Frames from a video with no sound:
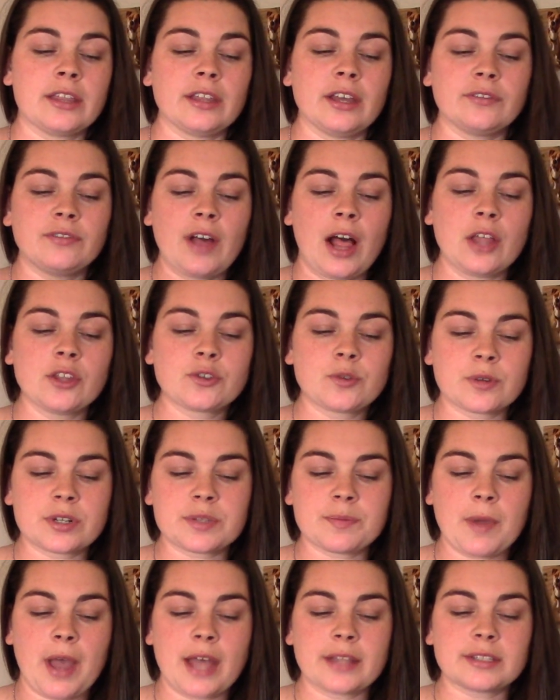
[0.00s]
that follows a
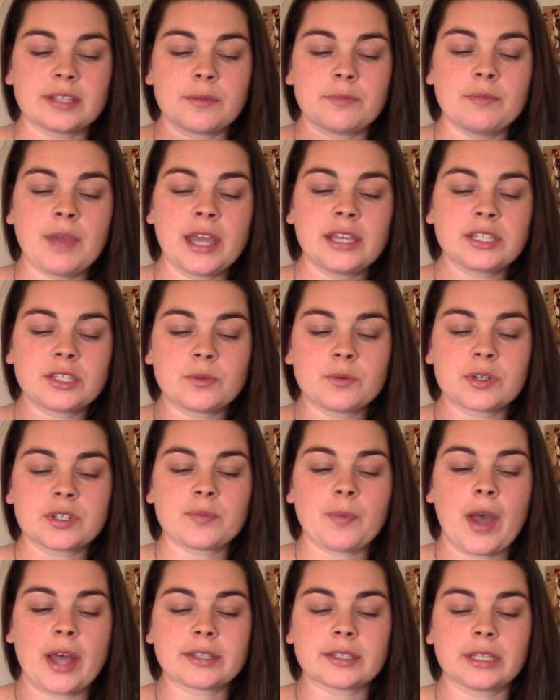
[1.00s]
response that makes the
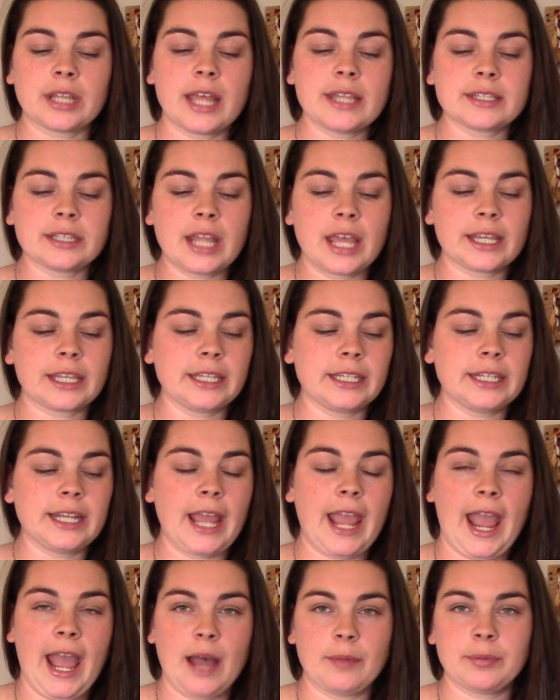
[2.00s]
response less likely
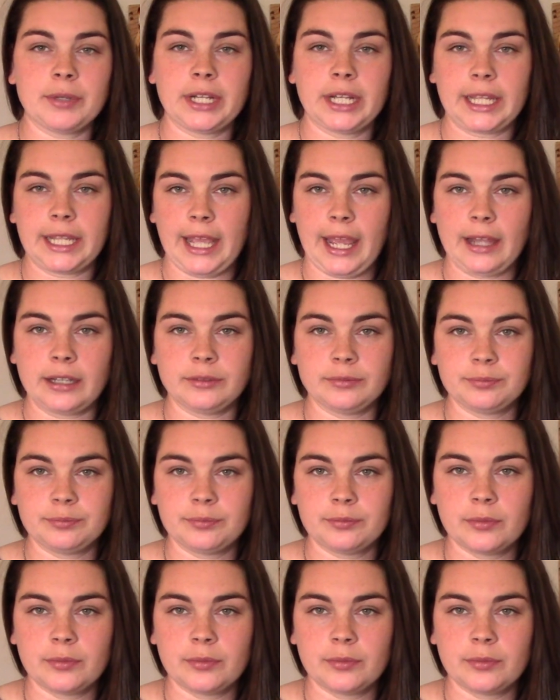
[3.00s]
to happen again.